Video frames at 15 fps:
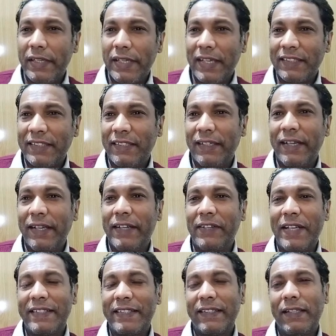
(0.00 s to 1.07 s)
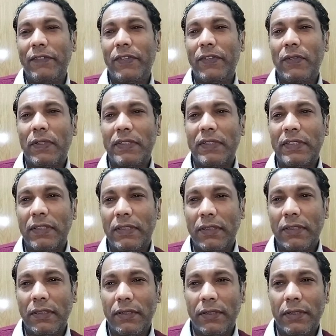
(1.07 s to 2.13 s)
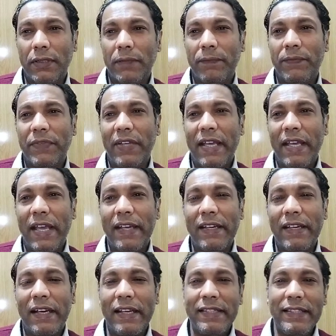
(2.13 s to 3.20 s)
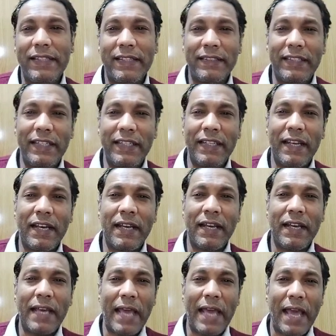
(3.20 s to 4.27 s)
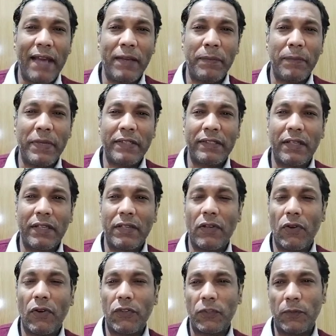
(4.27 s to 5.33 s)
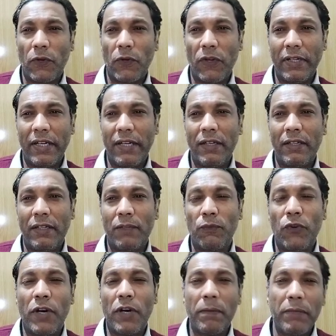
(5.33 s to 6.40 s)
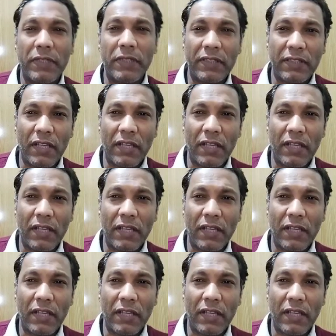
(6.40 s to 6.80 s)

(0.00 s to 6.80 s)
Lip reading: Yesterday, interestingly, viewers, an Al Jazeera Arabic correspondent, Muhammad